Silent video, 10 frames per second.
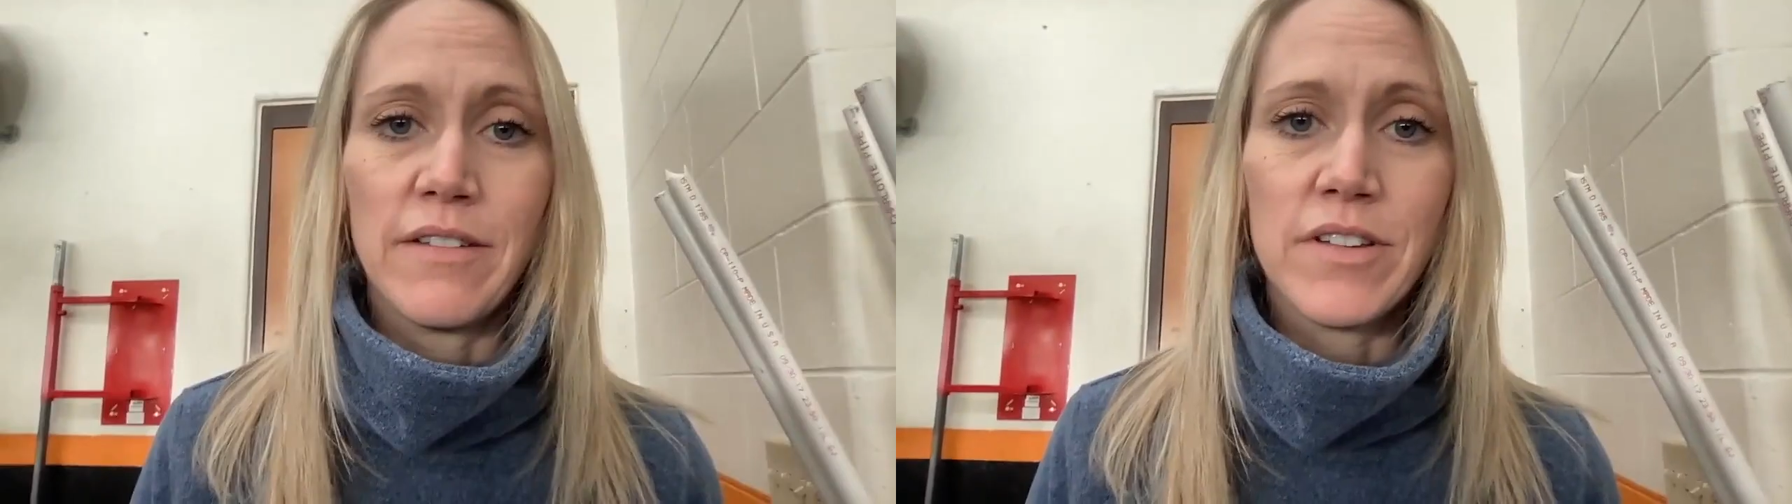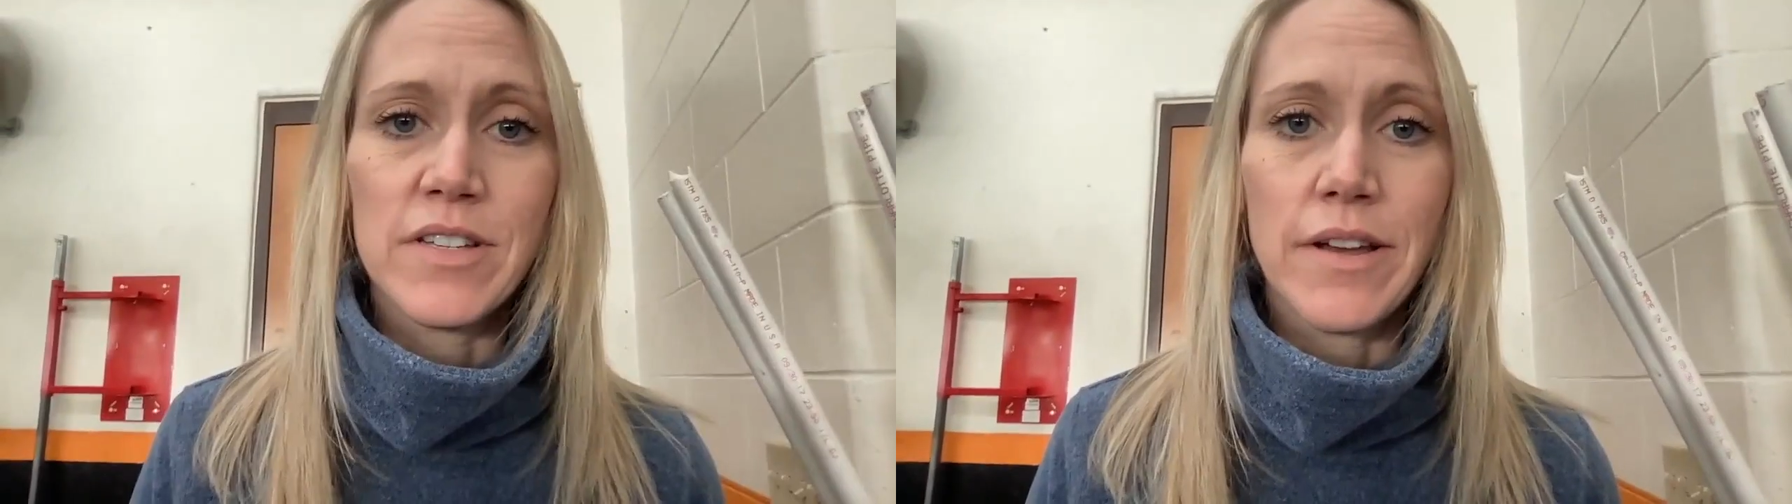
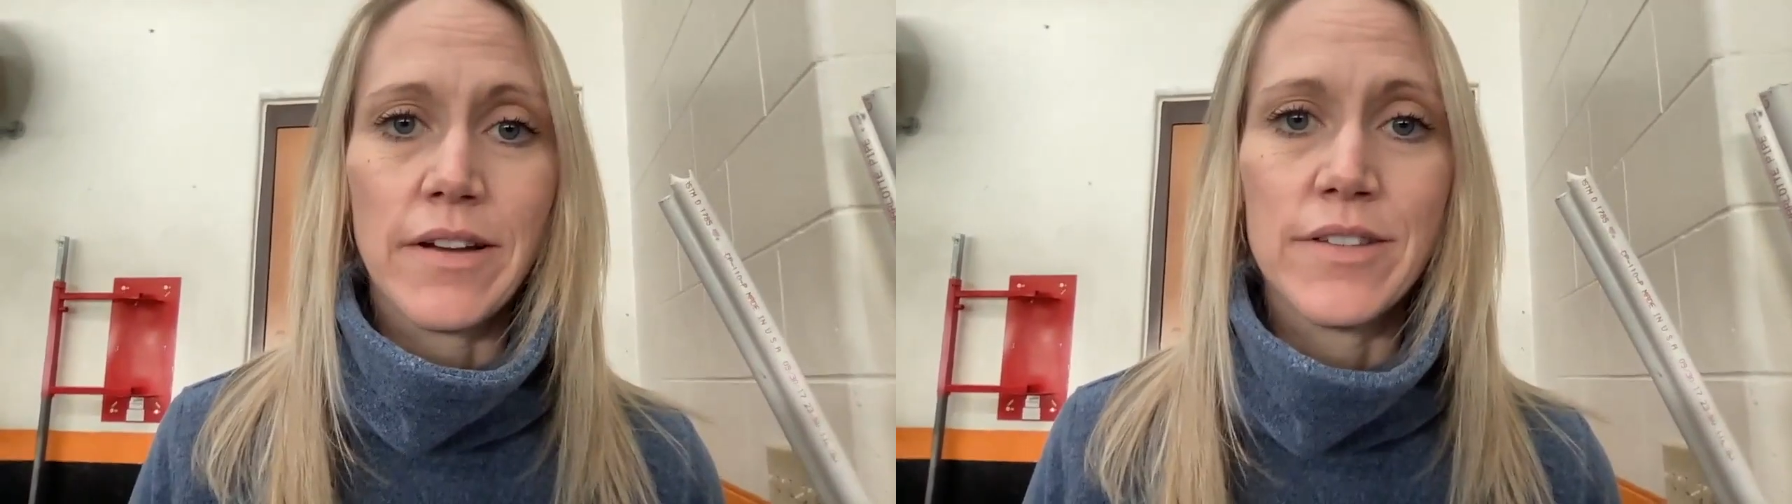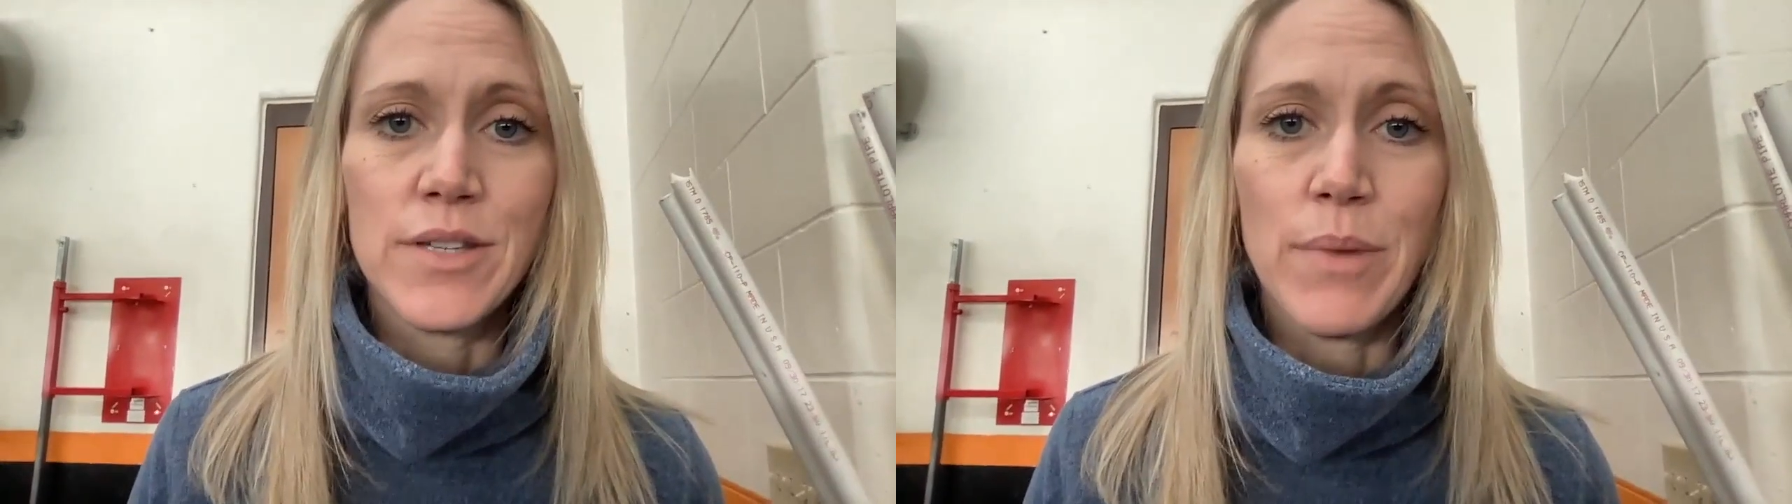of the
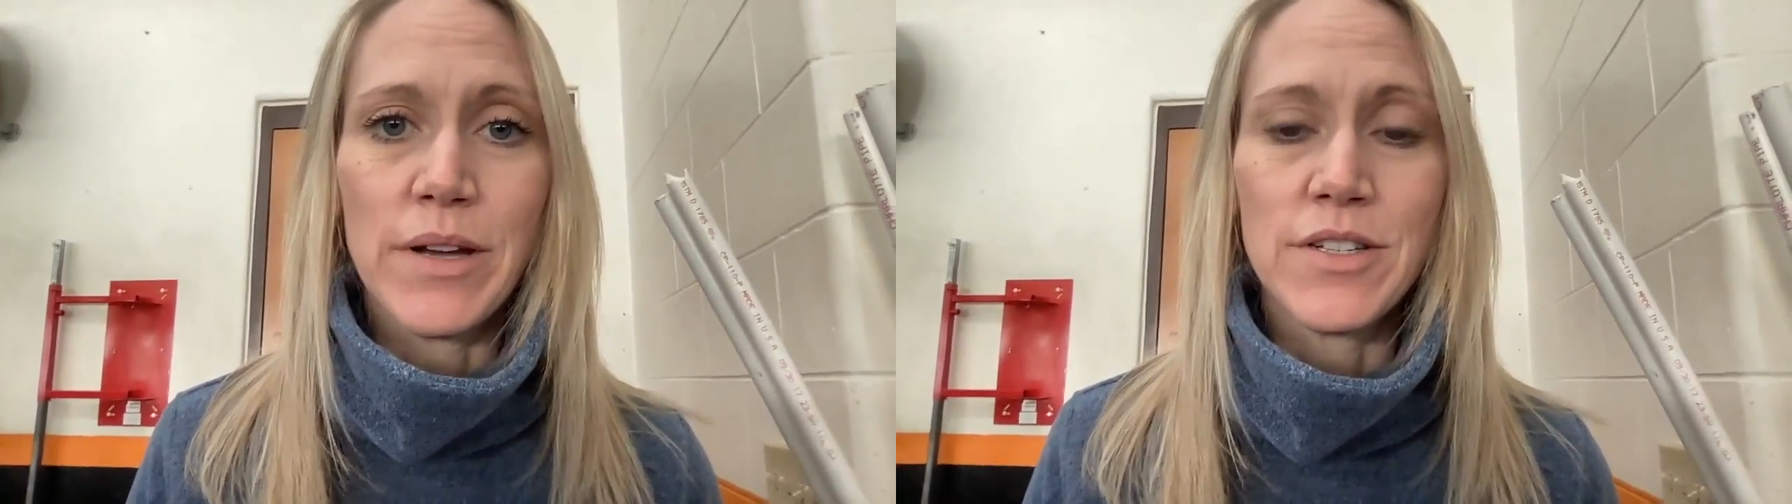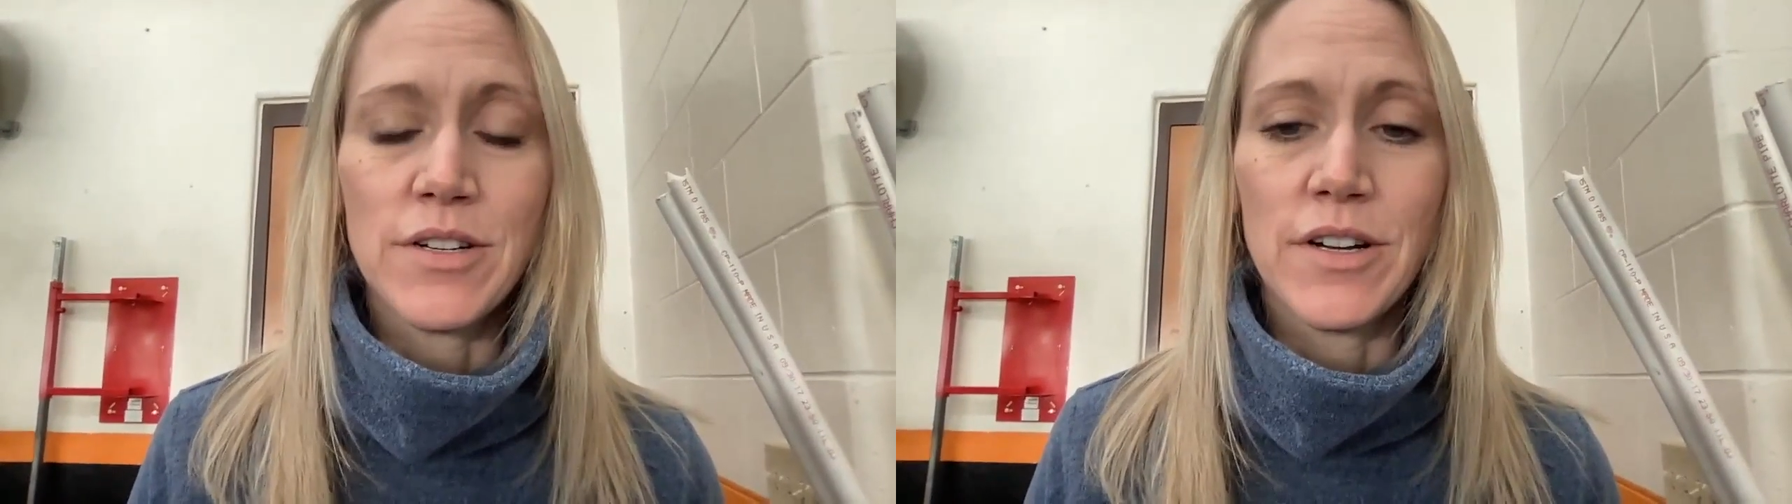second
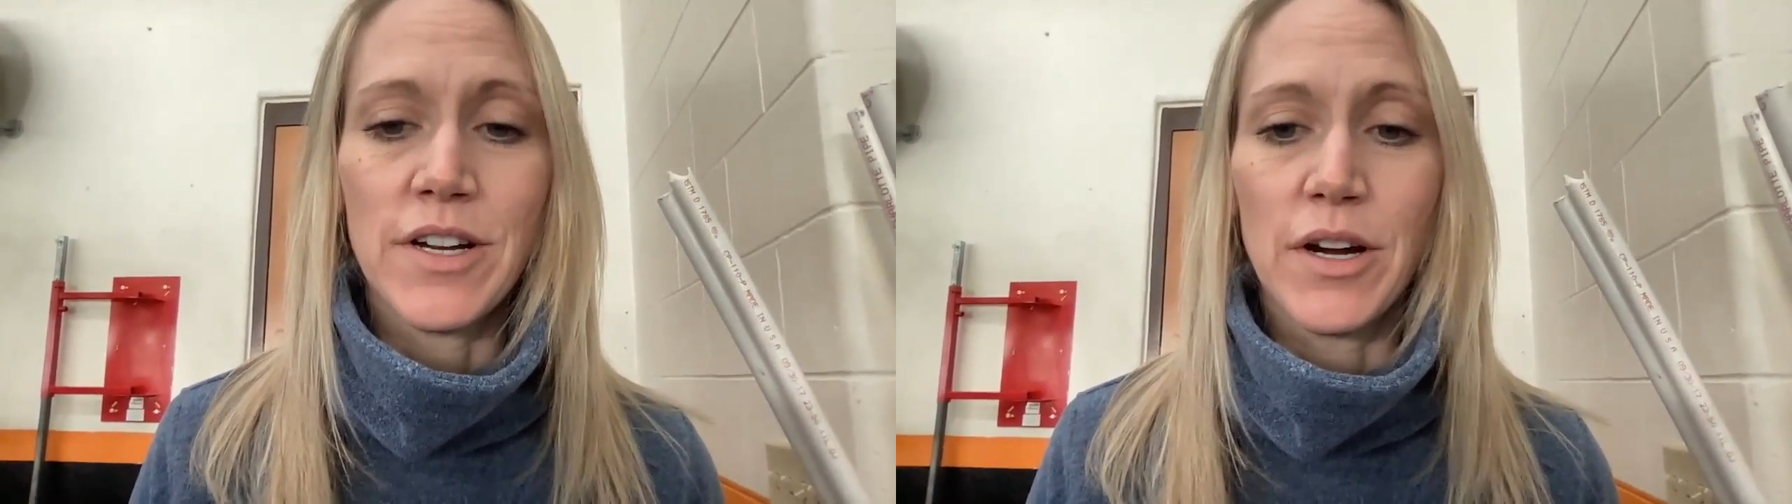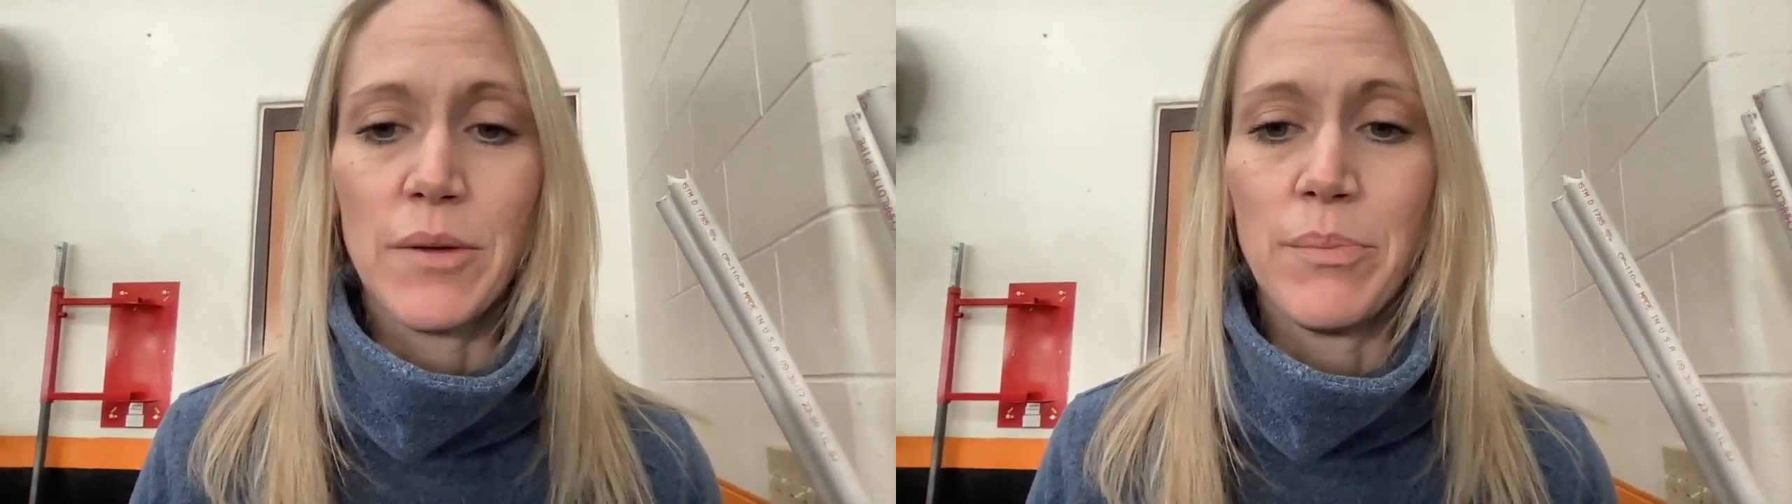semester
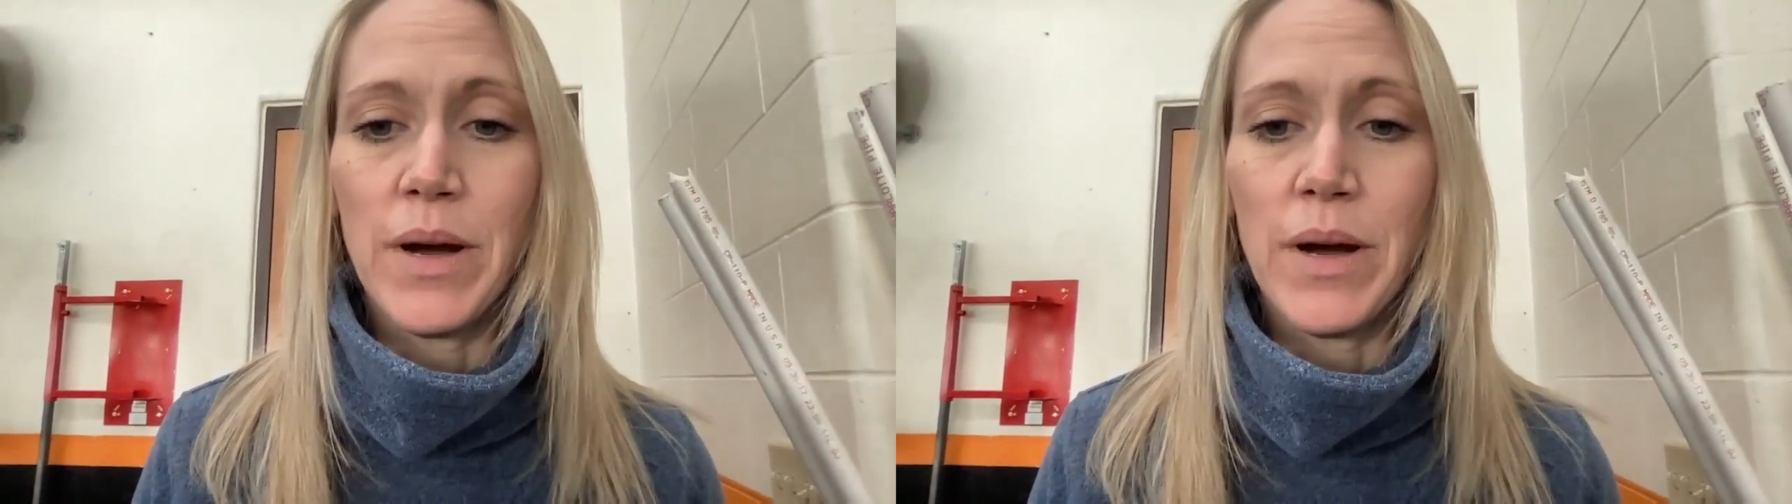here.